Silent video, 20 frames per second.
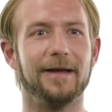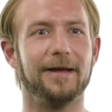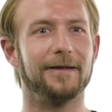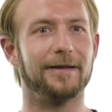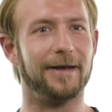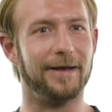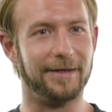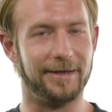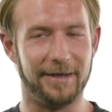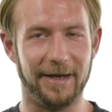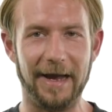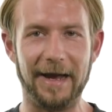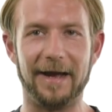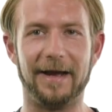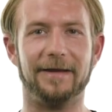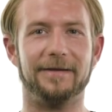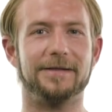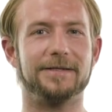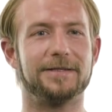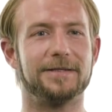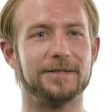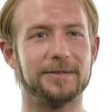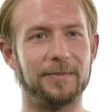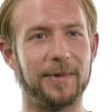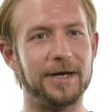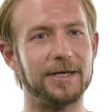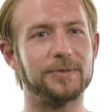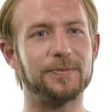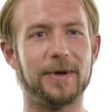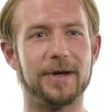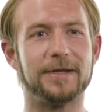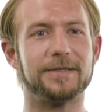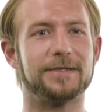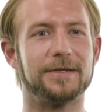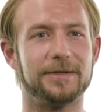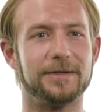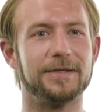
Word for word: Like, yeah, this is my sponsor.